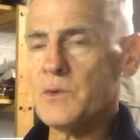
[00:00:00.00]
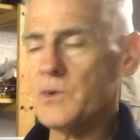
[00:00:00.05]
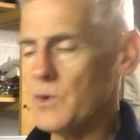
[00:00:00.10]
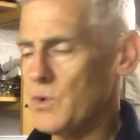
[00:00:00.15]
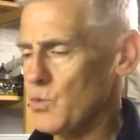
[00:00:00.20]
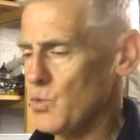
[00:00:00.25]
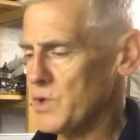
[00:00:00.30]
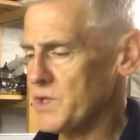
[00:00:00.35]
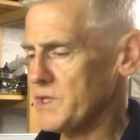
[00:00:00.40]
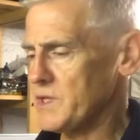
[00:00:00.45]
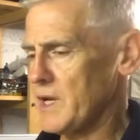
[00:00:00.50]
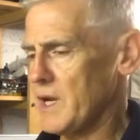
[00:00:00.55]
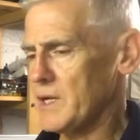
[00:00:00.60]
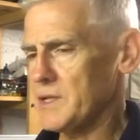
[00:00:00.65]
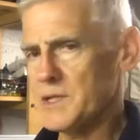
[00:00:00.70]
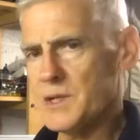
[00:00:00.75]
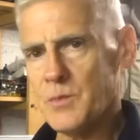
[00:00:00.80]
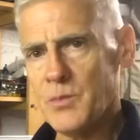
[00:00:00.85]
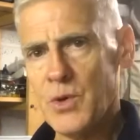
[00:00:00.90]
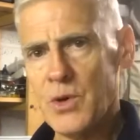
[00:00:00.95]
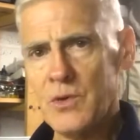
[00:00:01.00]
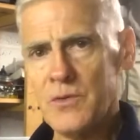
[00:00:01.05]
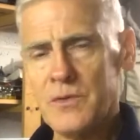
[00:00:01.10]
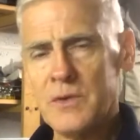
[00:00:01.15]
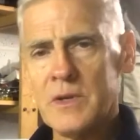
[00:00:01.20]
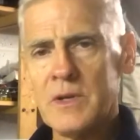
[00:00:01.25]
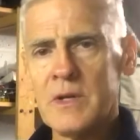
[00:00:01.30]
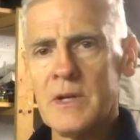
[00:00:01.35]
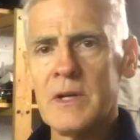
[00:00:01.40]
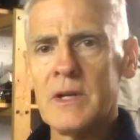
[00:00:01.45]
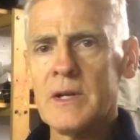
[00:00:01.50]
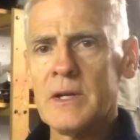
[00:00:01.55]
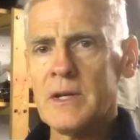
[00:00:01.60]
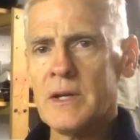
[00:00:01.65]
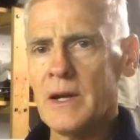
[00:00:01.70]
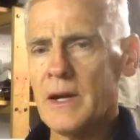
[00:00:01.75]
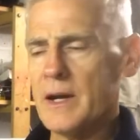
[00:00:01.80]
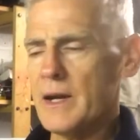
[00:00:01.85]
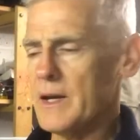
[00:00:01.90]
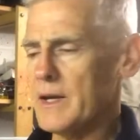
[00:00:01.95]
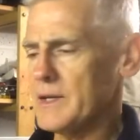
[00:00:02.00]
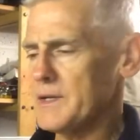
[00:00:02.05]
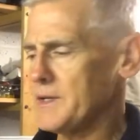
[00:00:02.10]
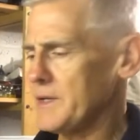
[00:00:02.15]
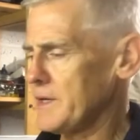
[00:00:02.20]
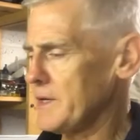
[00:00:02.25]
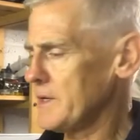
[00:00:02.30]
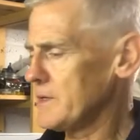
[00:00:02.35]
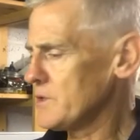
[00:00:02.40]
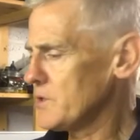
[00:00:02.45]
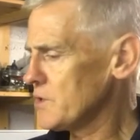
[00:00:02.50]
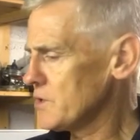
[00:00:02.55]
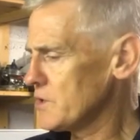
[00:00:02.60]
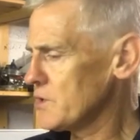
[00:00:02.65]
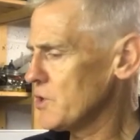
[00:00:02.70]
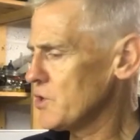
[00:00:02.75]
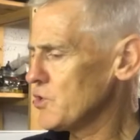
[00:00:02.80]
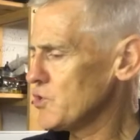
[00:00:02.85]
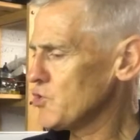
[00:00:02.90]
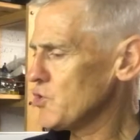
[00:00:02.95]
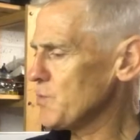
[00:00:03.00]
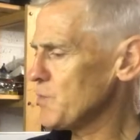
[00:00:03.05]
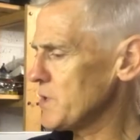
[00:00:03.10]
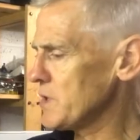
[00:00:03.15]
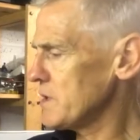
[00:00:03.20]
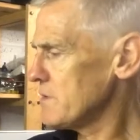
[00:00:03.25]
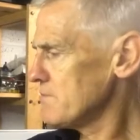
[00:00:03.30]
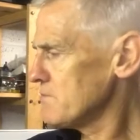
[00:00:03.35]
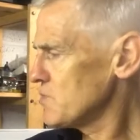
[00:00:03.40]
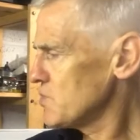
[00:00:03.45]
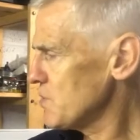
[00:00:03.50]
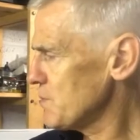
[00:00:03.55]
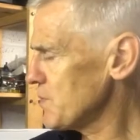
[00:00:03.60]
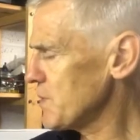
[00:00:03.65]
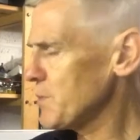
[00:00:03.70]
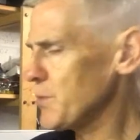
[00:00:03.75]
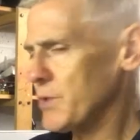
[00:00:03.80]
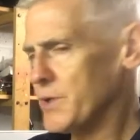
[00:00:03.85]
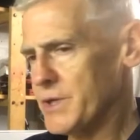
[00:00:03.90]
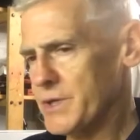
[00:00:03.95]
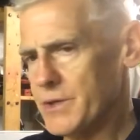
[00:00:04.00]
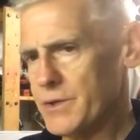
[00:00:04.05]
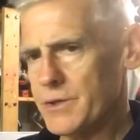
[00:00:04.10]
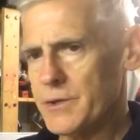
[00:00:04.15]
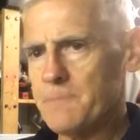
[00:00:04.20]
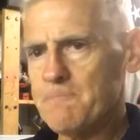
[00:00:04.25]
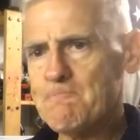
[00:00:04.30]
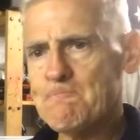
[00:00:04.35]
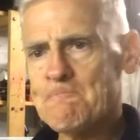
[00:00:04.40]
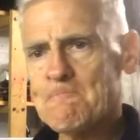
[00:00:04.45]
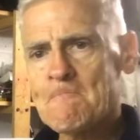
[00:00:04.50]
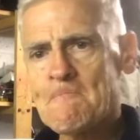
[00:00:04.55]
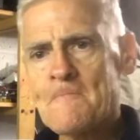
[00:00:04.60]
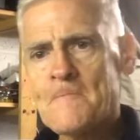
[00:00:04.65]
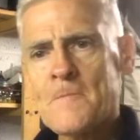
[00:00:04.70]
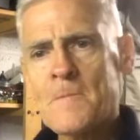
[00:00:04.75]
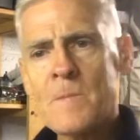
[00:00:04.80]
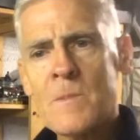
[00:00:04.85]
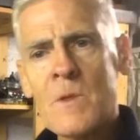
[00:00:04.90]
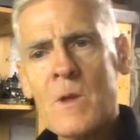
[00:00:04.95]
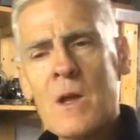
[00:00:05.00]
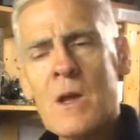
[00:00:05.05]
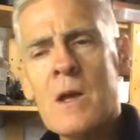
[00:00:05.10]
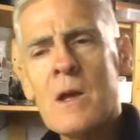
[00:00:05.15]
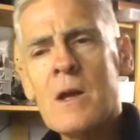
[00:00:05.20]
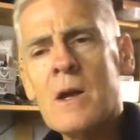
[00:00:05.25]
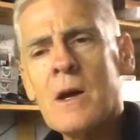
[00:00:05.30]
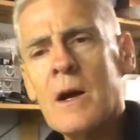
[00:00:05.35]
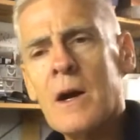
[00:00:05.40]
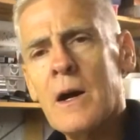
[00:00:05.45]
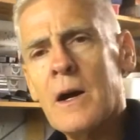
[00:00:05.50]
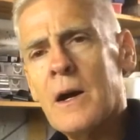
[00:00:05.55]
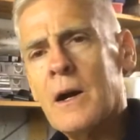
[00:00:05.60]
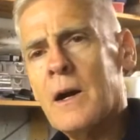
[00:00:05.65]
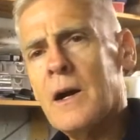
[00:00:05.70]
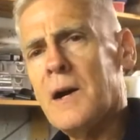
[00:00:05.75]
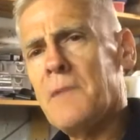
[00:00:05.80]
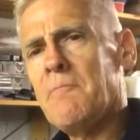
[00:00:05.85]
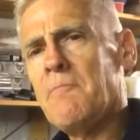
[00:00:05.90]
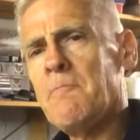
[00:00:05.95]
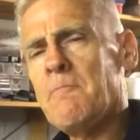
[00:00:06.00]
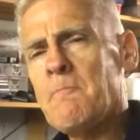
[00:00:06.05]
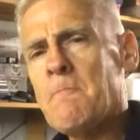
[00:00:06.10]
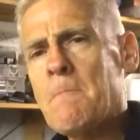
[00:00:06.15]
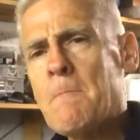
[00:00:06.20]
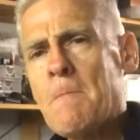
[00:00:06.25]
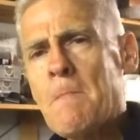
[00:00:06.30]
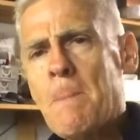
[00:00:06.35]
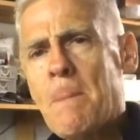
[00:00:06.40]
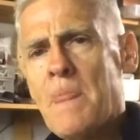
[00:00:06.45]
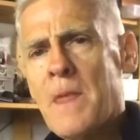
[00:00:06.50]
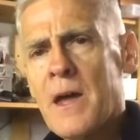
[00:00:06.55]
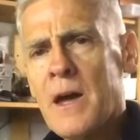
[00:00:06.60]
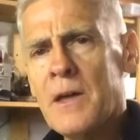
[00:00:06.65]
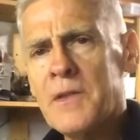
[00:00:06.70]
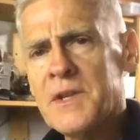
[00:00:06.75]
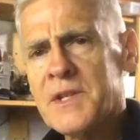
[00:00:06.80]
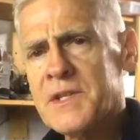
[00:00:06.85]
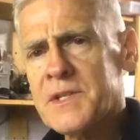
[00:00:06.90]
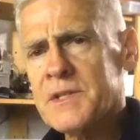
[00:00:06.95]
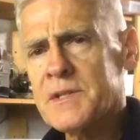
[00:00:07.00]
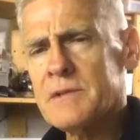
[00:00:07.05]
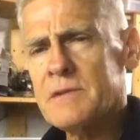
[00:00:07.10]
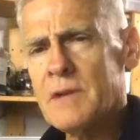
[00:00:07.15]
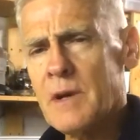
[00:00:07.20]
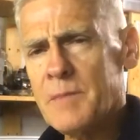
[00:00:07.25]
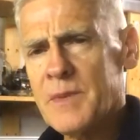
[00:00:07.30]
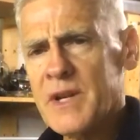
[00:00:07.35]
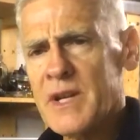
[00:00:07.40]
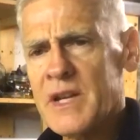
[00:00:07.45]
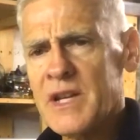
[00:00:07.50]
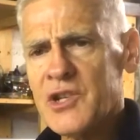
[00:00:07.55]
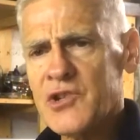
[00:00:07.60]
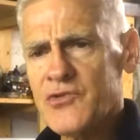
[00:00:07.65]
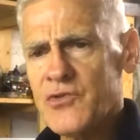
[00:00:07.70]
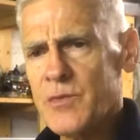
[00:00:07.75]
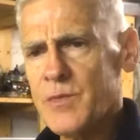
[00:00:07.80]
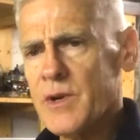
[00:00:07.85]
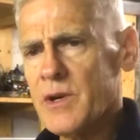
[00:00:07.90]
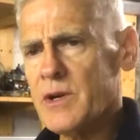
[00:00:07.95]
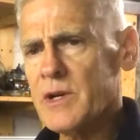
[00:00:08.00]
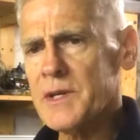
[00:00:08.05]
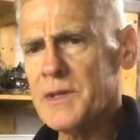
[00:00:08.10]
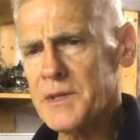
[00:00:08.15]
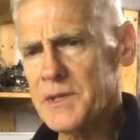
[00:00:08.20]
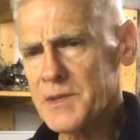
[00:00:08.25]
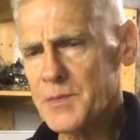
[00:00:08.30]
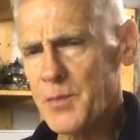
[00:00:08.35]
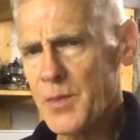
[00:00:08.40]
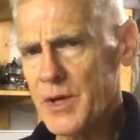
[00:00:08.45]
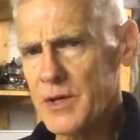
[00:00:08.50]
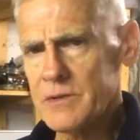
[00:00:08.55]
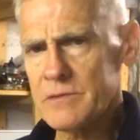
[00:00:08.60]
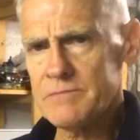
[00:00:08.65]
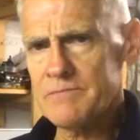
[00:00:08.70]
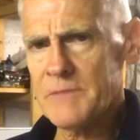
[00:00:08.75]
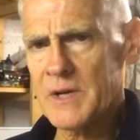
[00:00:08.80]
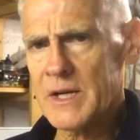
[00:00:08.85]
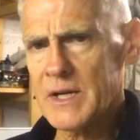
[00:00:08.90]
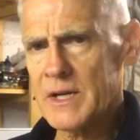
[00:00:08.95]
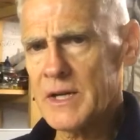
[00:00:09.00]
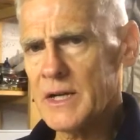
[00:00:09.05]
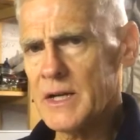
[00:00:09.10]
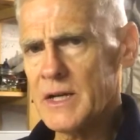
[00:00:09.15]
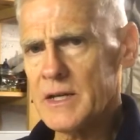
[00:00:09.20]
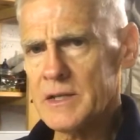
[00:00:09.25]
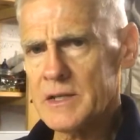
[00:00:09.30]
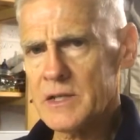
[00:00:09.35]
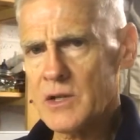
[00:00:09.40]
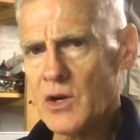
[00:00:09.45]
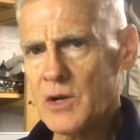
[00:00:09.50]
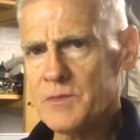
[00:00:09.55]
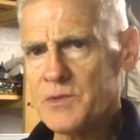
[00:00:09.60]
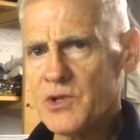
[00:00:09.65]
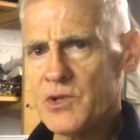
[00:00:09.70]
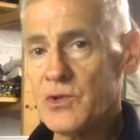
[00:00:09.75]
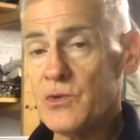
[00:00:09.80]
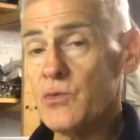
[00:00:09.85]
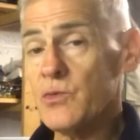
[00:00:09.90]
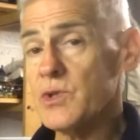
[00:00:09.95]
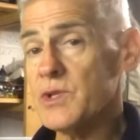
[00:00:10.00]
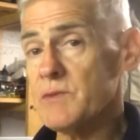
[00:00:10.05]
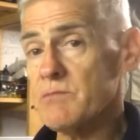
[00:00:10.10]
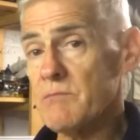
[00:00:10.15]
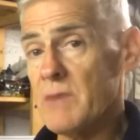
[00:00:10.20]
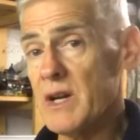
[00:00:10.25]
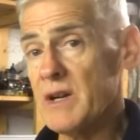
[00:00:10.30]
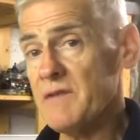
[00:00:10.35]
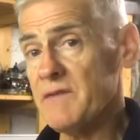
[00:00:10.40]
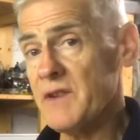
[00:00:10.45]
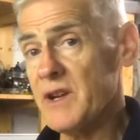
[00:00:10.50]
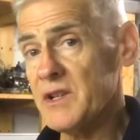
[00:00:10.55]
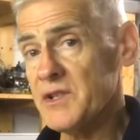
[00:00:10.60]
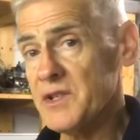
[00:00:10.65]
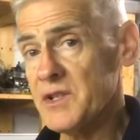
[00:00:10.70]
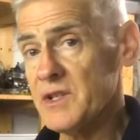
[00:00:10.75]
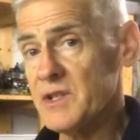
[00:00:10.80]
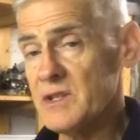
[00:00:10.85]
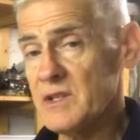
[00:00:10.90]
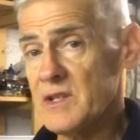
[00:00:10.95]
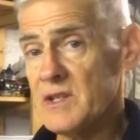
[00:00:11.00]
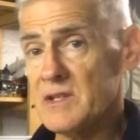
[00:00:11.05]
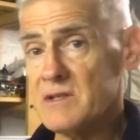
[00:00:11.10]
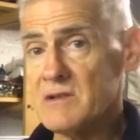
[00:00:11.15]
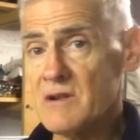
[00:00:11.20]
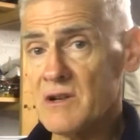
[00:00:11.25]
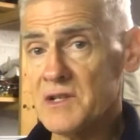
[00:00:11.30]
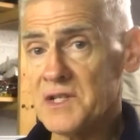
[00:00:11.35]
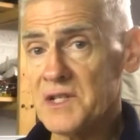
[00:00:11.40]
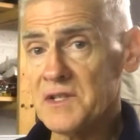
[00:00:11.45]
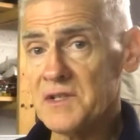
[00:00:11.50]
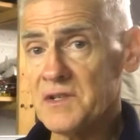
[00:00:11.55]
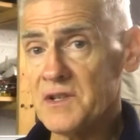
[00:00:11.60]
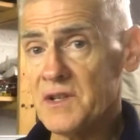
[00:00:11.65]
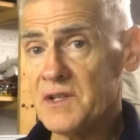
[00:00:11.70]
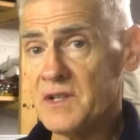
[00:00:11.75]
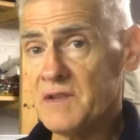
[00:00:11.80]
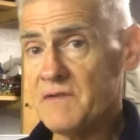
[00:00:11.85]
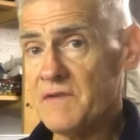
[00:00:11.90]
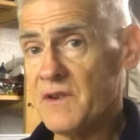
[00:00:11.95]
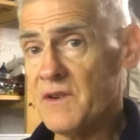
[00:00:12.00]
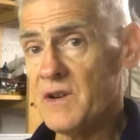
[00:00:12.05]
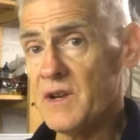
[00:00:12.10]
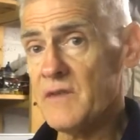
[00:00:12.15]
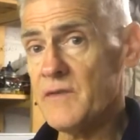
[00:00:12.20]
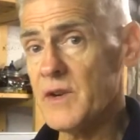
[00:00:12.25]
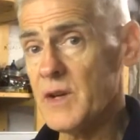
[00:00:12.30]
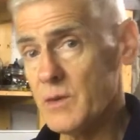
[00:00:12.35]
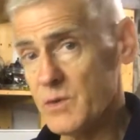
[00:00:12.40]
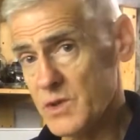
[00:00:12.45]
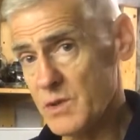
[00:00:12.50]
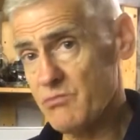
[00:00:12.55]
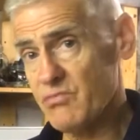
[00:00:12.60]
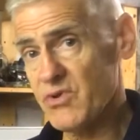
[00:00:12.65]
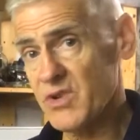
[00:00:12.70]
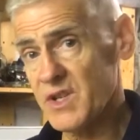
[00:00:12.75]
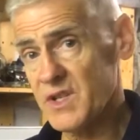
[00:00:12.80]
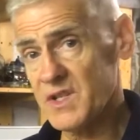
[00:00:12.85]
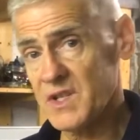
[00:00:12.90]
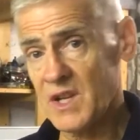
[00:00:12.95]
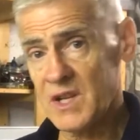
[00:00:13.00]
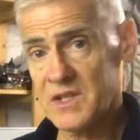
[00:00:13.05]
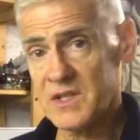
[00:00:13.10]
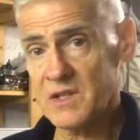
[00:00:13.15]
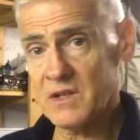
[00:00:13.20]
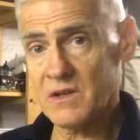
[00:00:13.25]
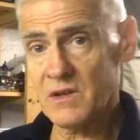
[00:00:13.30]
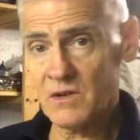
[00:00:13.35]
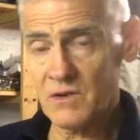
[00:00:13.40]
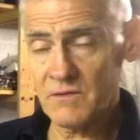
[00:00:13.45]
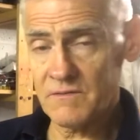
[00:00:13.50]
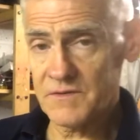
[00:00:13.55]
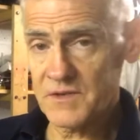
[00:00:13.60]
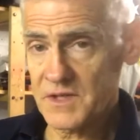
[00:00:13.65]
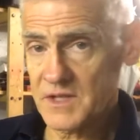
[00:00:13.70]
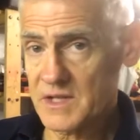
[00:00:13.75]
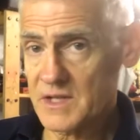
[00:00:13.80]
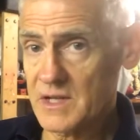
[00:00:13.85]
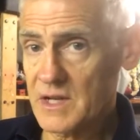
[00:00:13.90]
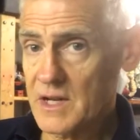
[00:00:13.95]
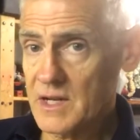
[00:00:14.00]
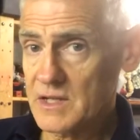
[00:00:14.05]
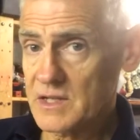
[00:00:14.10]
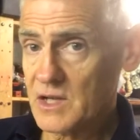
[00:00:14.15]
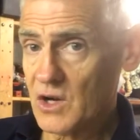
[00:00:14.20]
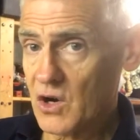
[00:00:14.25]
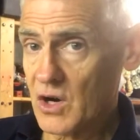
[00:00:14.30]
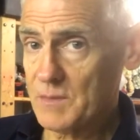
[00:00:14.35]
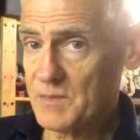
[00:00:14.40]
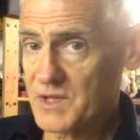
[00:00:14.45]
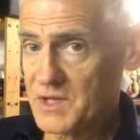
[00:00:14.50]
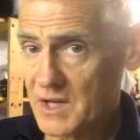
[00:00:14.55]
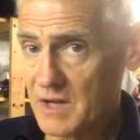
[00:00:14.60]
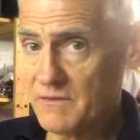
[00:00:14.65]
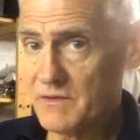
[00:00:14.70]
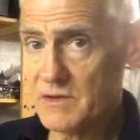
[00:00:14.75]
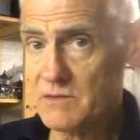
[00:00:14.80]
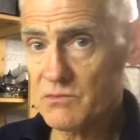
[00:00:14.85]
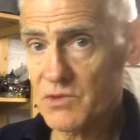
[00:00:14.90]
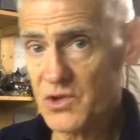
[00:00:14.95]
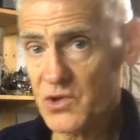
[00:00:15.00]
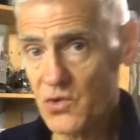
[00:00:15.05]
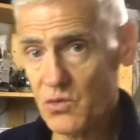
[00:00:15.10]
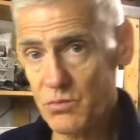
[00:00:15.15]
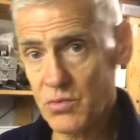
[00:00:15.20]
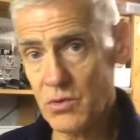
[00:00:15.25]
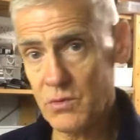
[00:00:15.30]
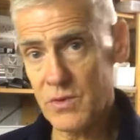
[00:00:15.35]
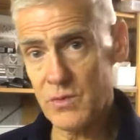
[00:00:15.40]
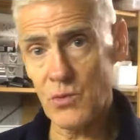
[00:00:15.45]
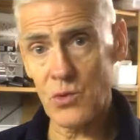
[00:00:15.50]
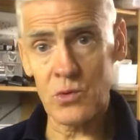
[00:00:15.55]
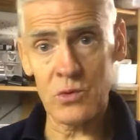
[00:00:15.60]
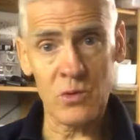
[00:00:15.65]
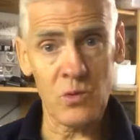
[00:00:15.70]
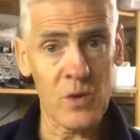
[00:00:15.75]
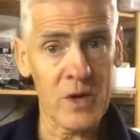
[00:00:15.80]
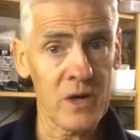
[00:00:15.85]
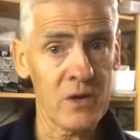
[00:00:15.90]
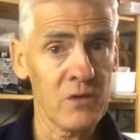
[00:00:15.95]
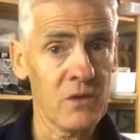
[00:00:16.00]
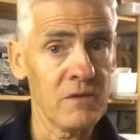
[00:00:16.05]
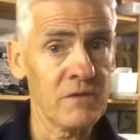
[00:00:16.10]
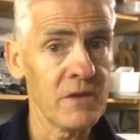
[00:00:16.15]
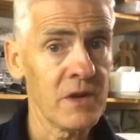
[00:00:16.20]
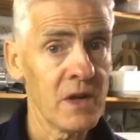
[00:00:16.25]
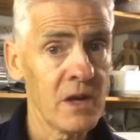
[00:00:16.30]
whiz down to the pond, and should be pretty good. Now, a bit of history behind this boat. The Type 2 was manufactured in 1935, and it was a predecessor of the Type 7, which you're probably more aware of,